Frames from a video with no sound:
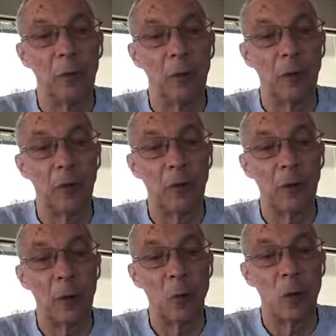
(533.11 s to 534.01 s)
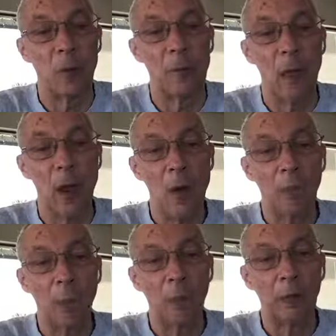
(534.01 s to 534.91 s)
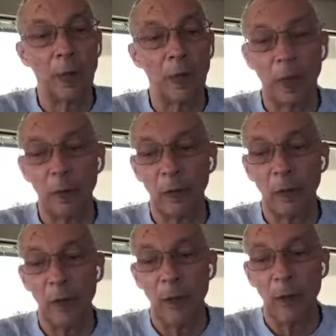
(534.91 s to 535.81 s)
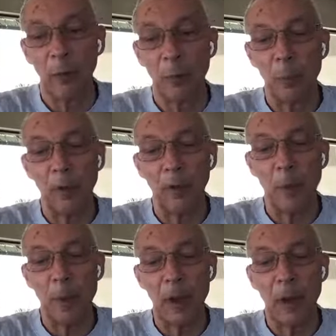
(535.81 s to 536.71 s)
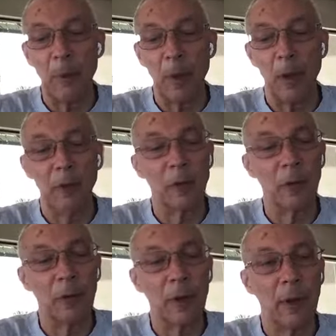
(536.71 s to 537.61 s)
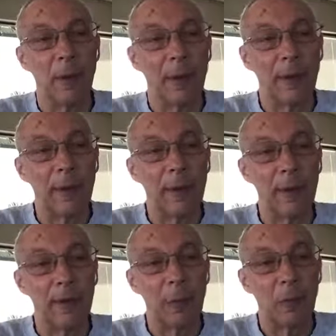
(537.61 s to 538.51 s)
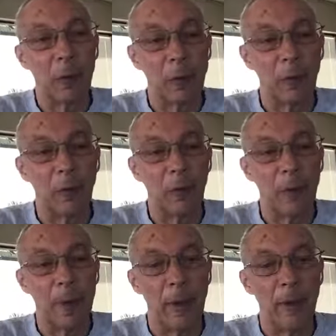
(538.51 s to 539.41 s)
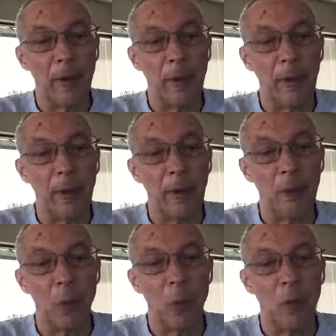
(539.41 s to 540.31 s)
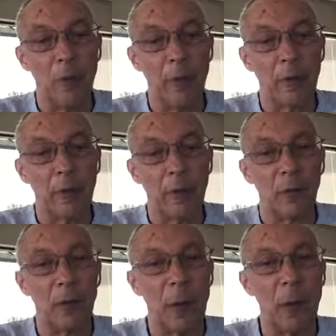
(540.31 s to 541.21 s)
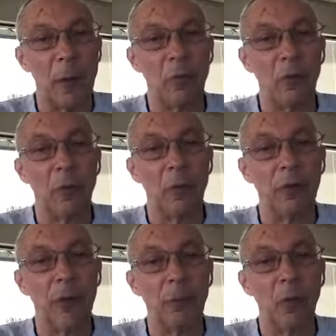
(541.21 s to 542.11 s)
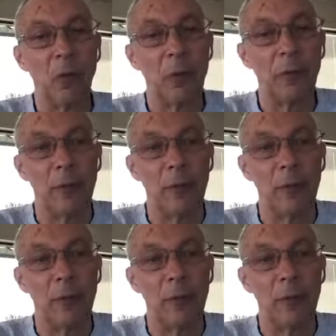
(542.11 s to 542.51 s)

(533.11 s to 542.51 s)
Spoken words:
We don't necessarily want to force them into participating, but it's good to get them to participate in, so we don't have the same people doing the same duties